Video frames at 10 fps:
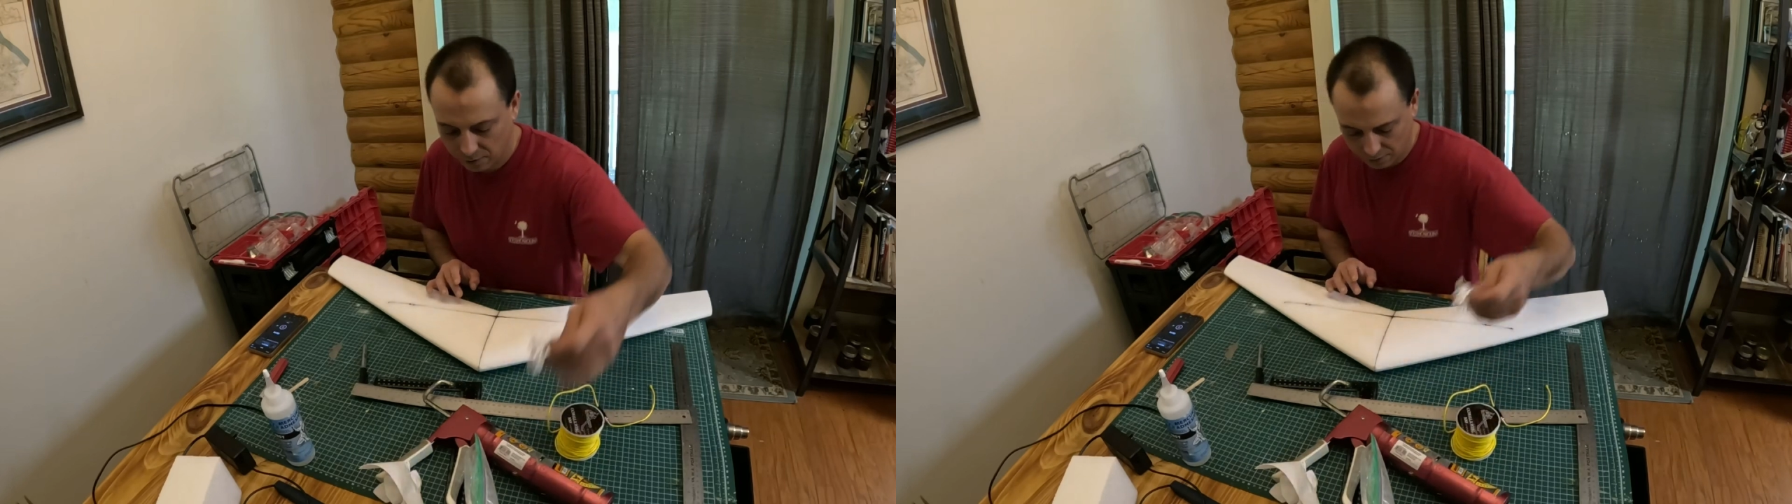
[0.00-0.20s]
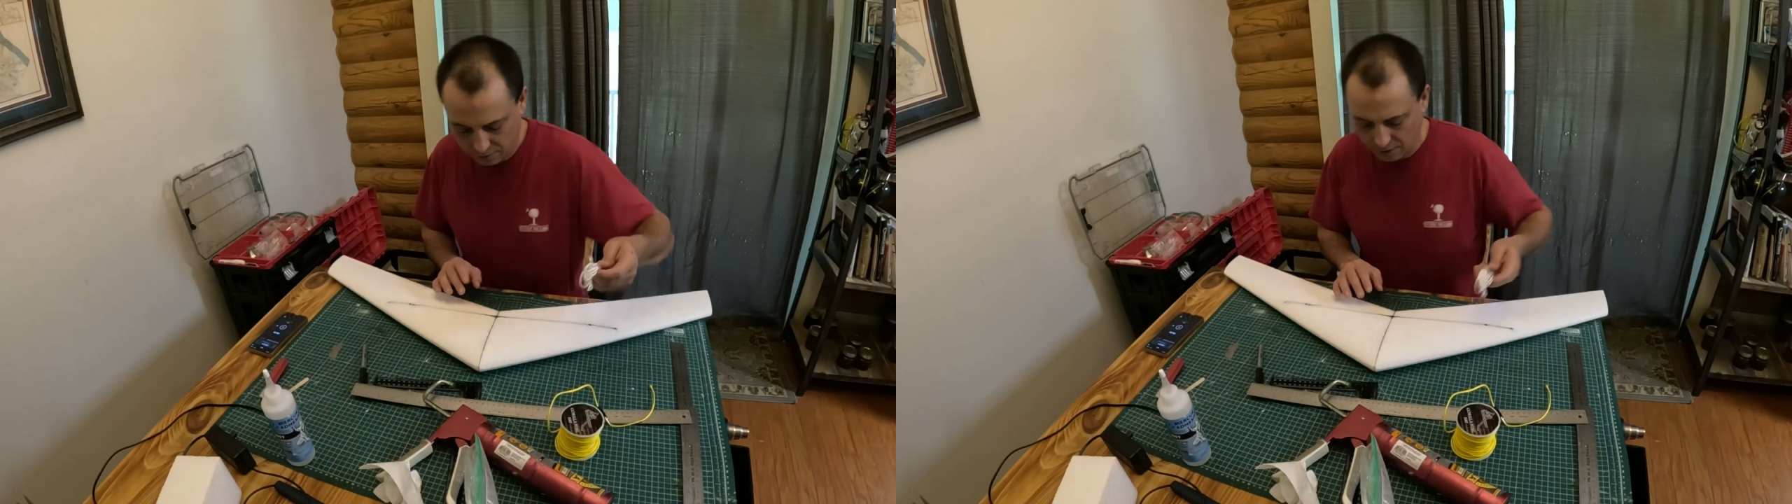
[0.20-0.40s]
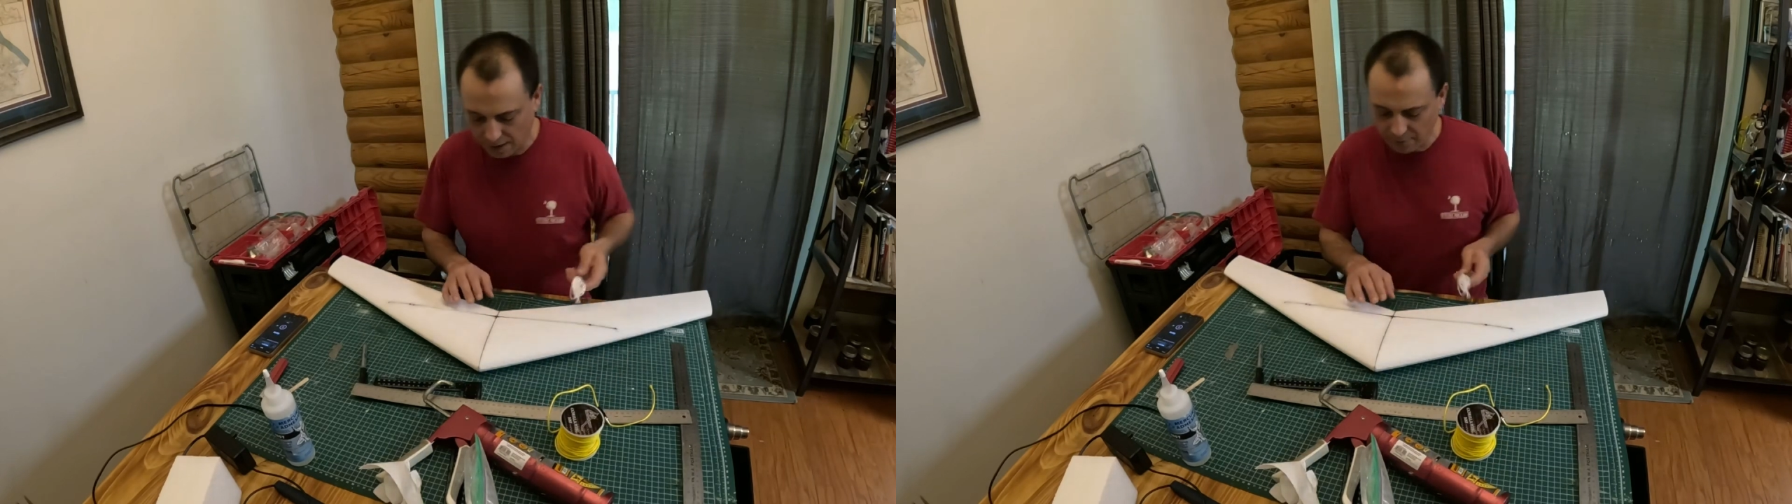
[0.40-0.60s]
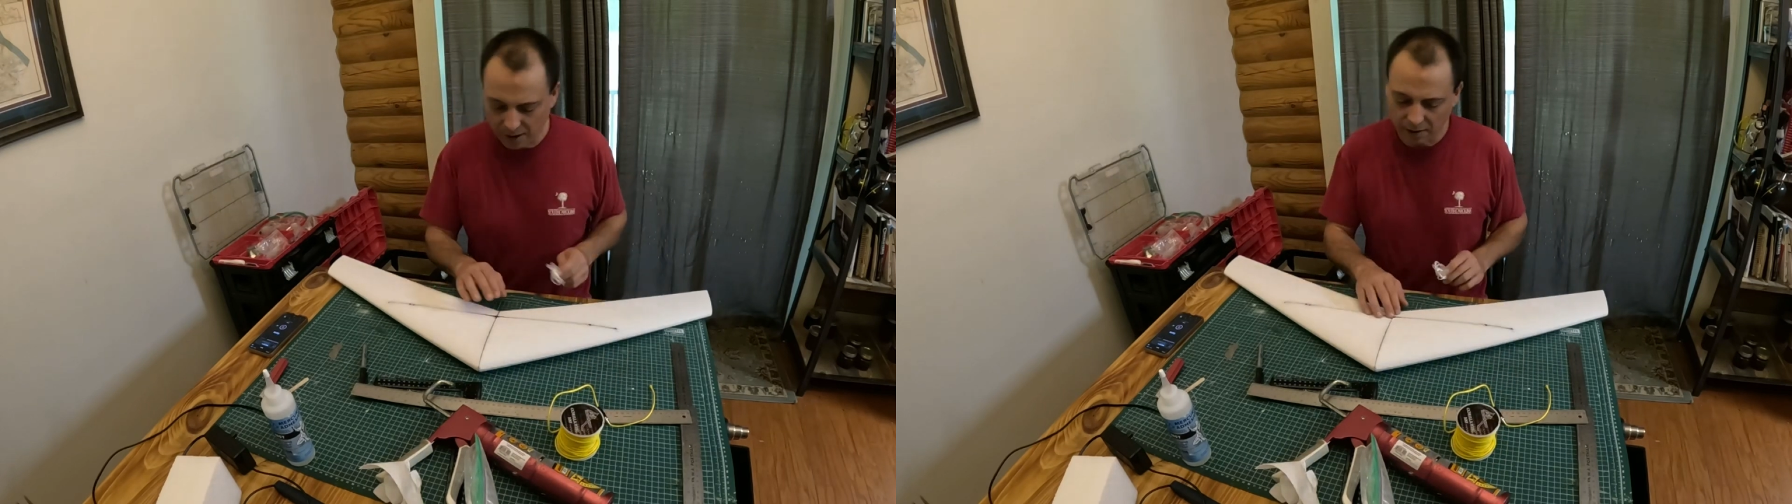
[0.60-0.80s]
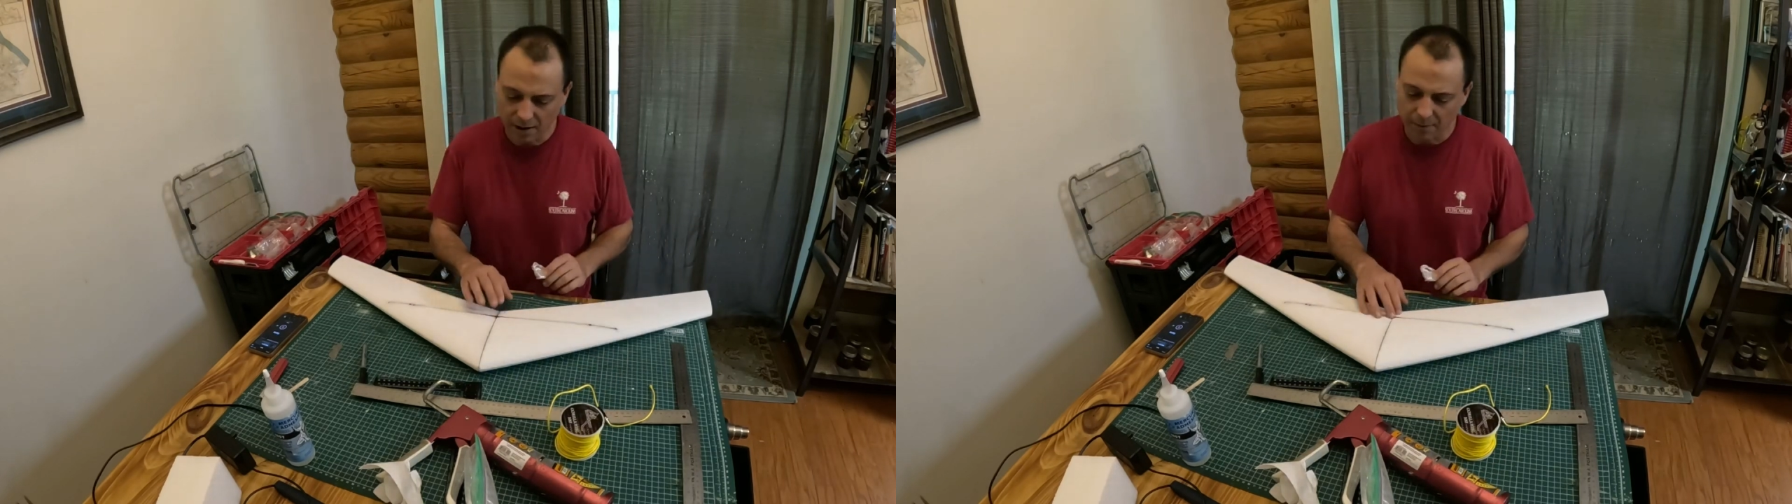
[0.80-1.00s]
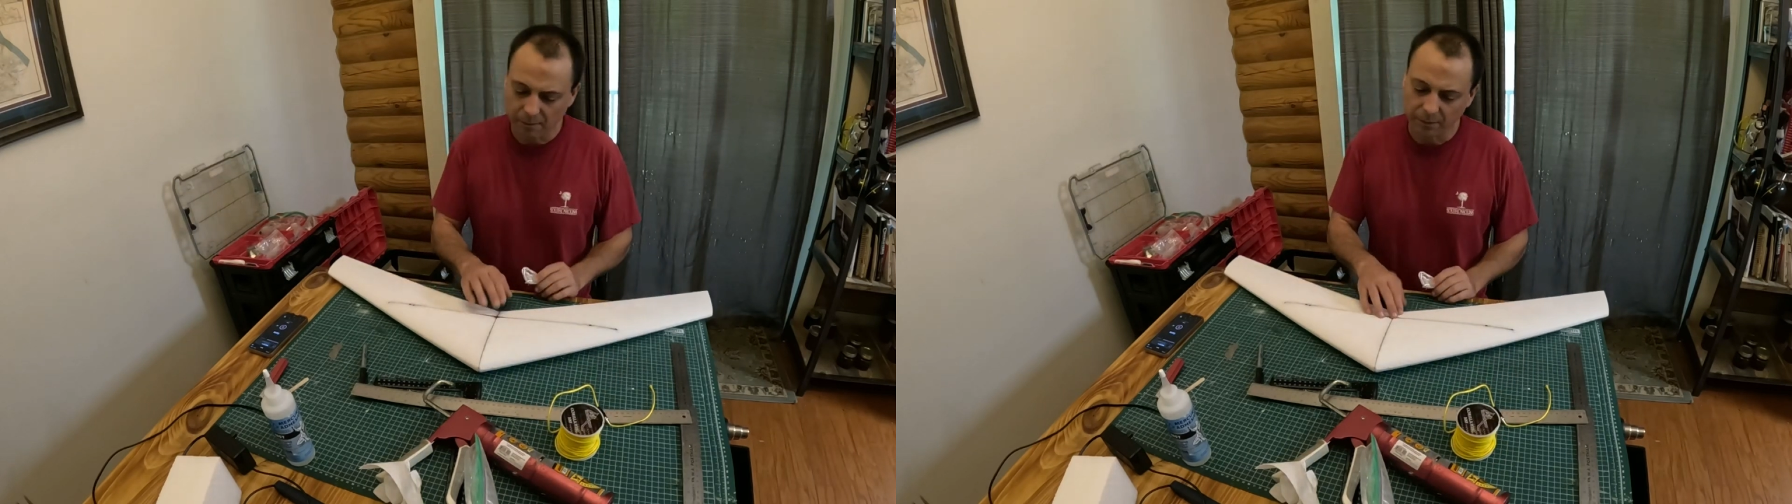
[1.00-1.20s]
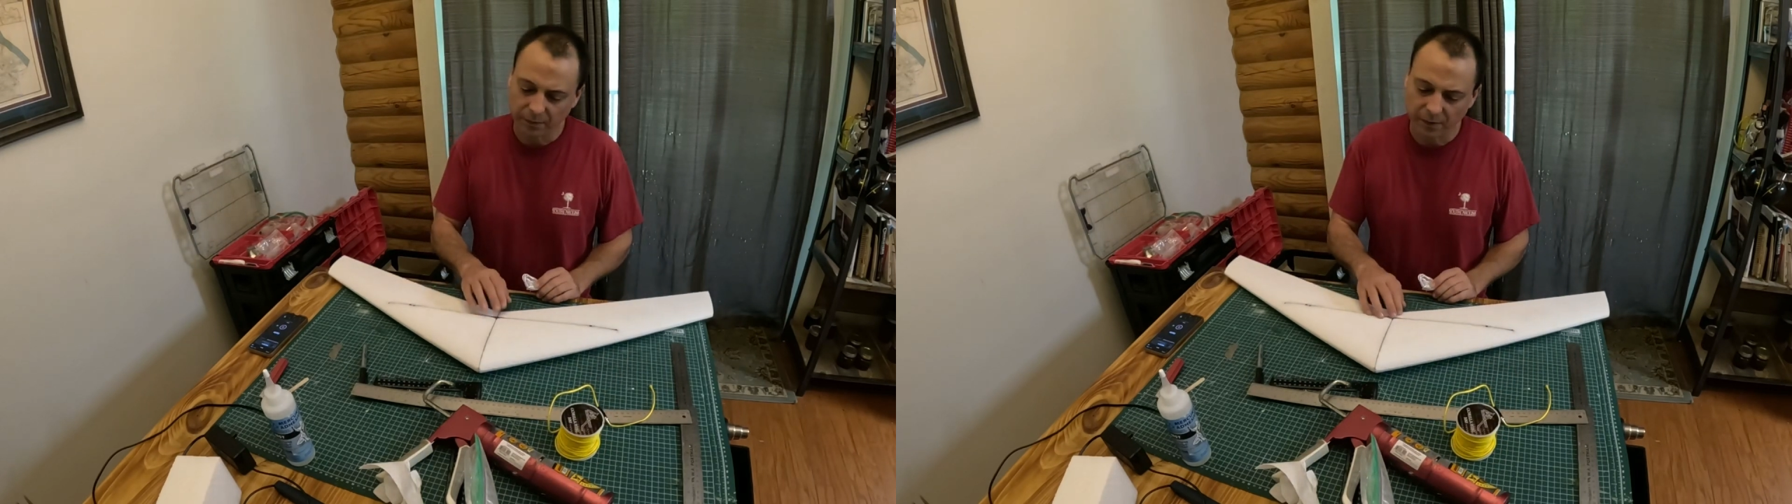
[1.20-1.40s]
because I'm gonna end up